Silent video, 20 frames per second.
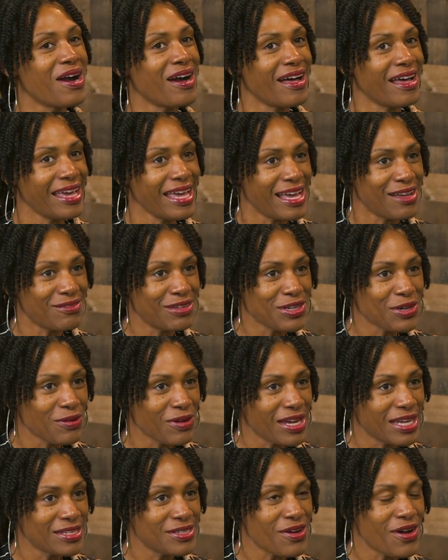I have a
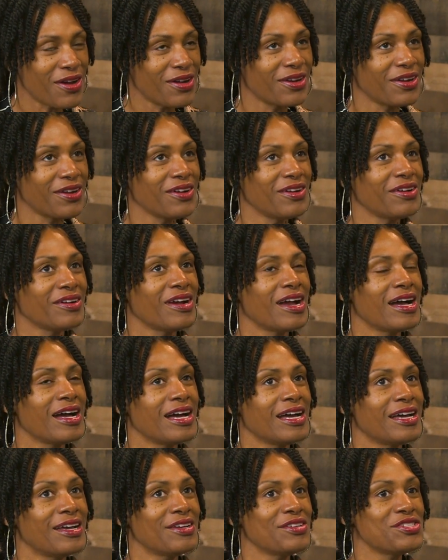
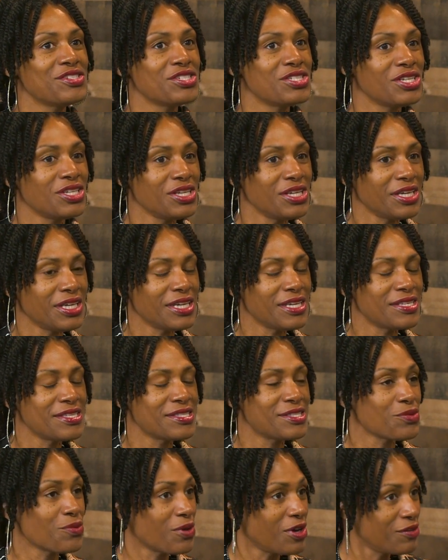granddaughter. She
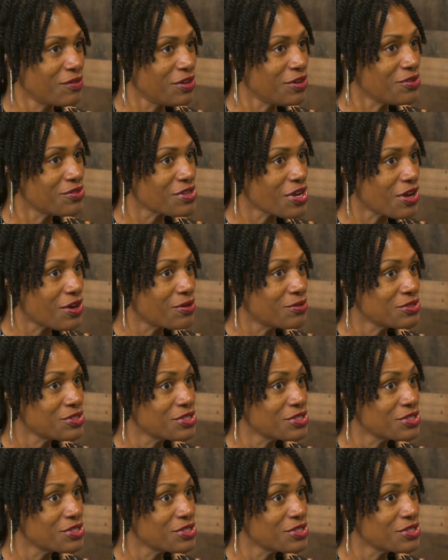is 12 years old.